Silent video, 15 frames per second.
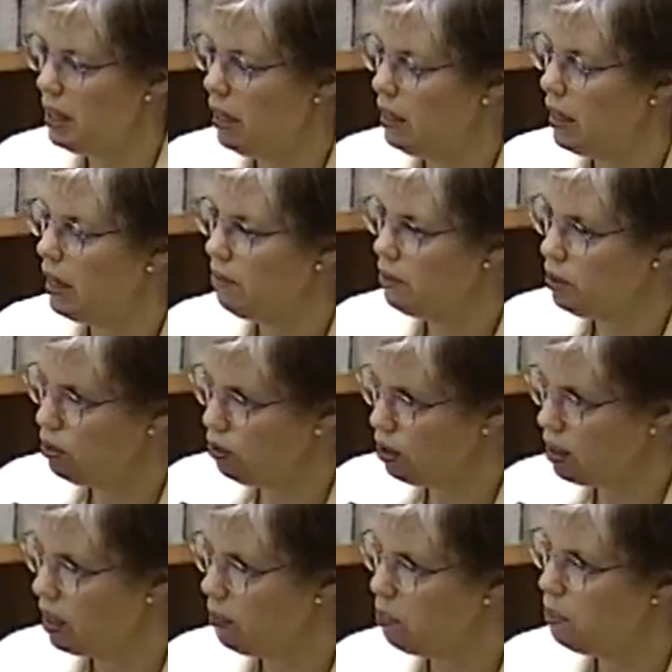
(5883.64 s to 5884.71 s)
I'd have to
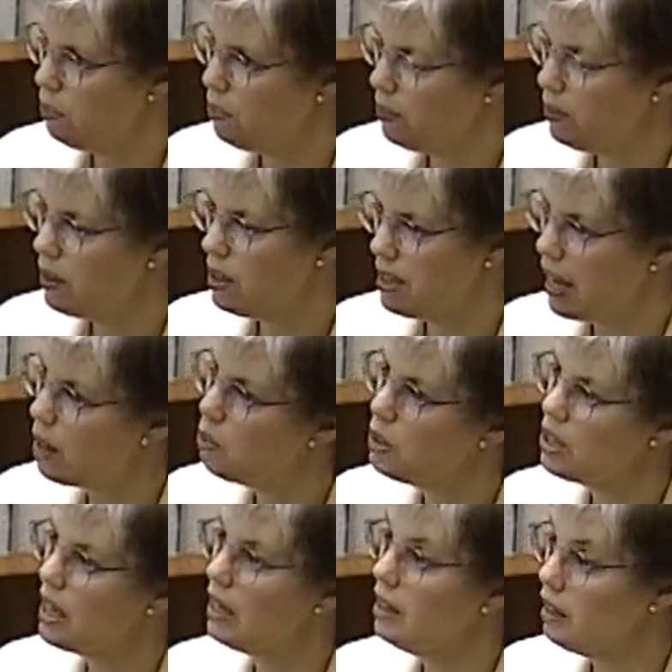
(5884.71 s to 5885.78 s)
look up because I was
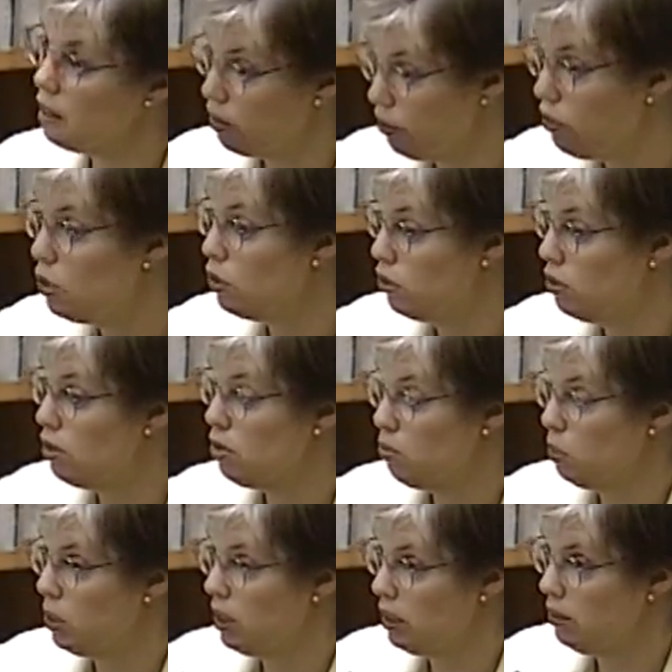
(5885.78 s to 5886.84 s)
getting confused this
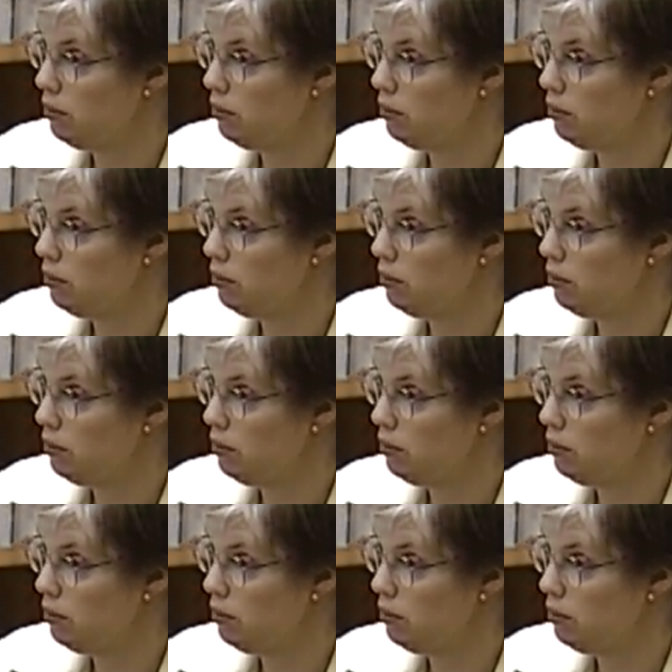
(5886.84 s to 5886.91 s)
morning.